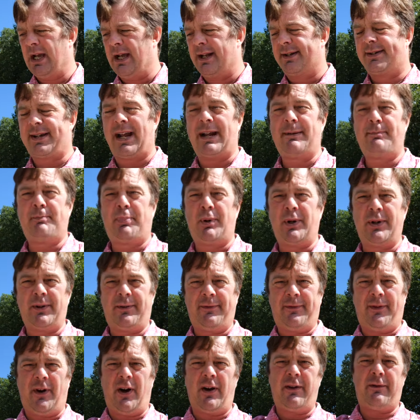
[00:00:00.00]

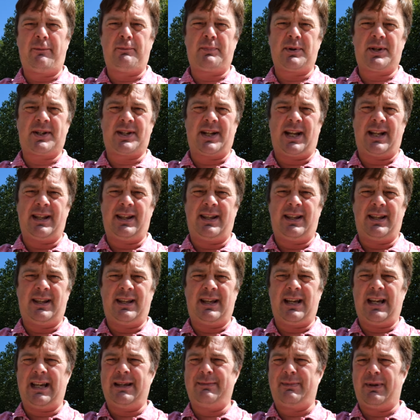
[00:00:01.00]
10.5%
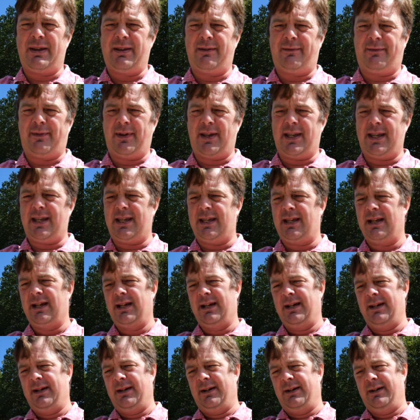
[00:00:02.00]
ABV,
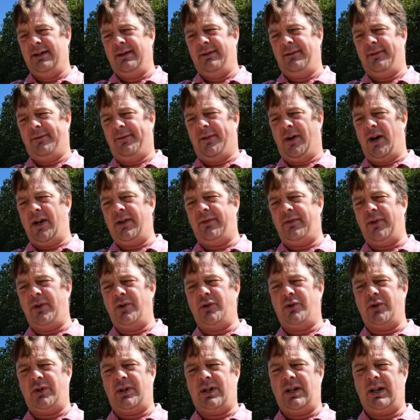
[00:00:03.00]

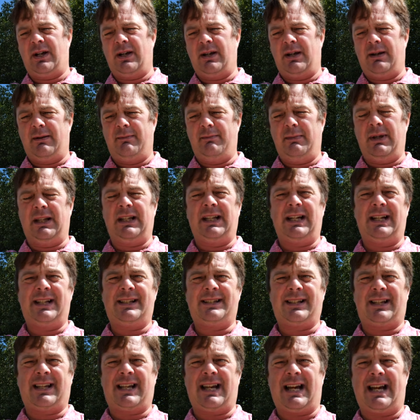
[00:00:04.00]
500
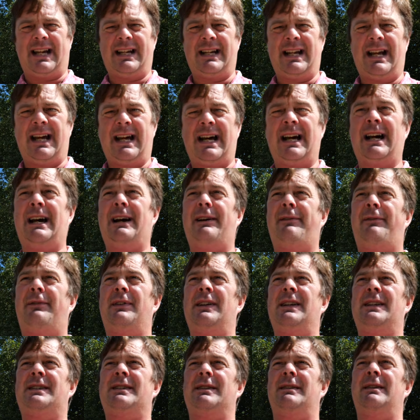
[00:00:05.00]
milliliter can, half
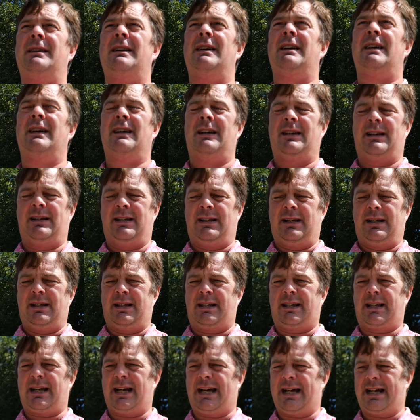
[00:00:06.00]
litre
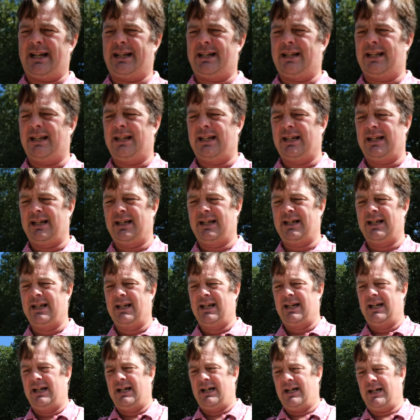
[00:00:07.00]
can.
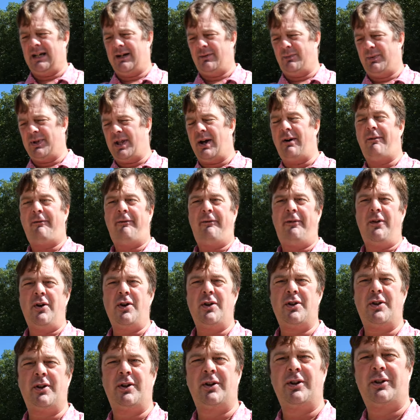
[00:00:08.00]
Without
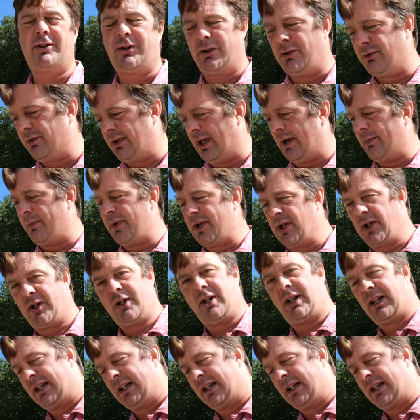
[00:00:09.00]
further ado then, we got a